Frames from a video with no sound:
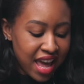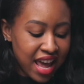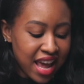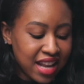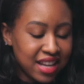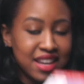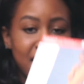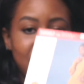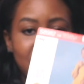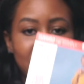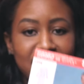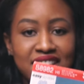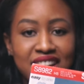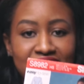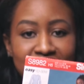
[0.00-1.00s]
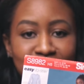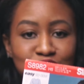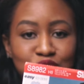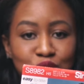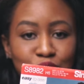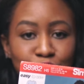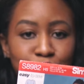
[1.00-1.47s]

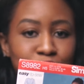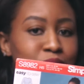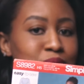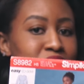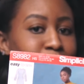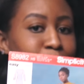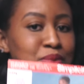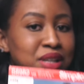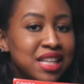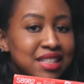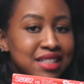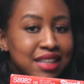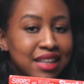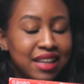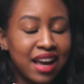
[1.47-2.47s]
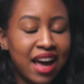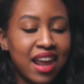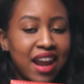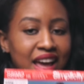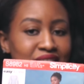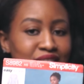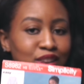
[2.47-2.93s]
8982 from Simplicity,
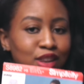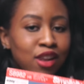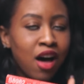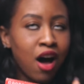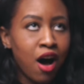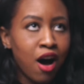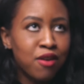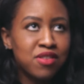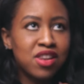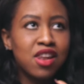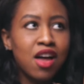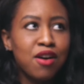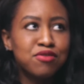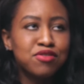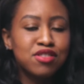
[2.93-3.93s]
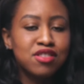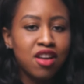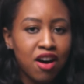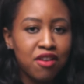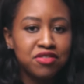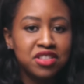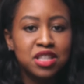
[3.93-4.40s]
and I
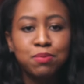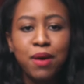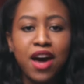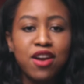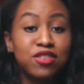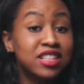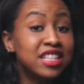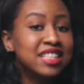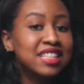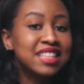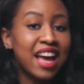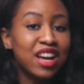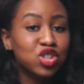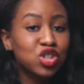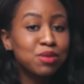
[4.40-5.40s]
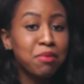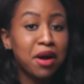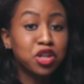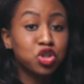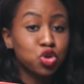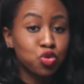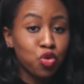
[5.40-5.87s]
love this pattern. This is actually
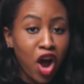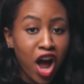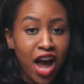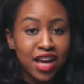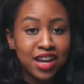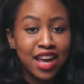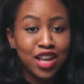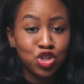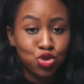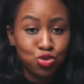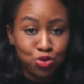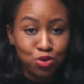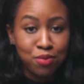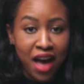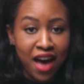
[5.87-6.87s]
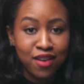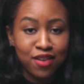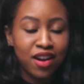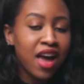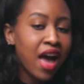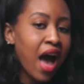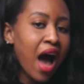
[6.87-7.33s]
my tried and true
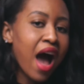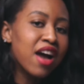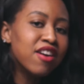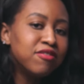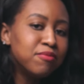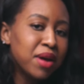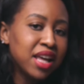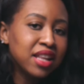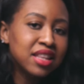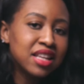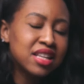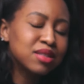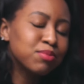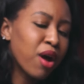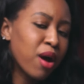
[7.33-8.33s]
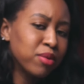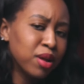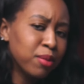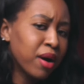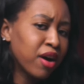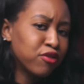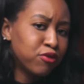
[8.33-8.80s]
pattern. I have made this
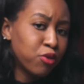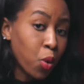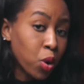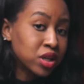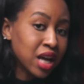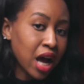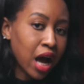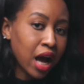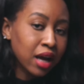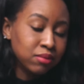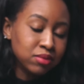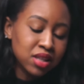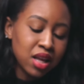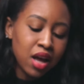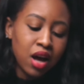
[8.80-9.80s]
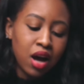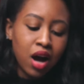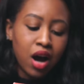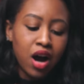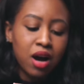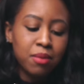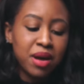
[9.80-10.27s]
probably about 4 times,
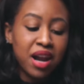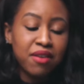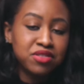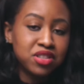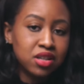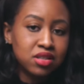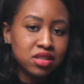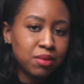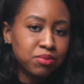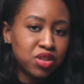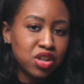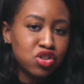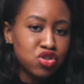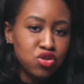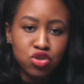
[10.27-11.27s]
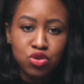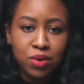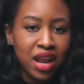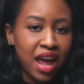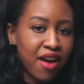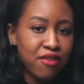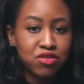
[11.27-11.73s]
and I've done something new
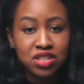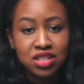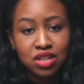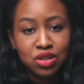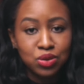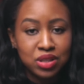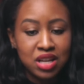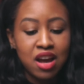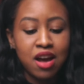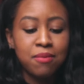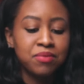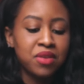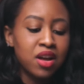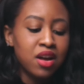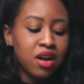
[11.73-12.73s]
to it every single time.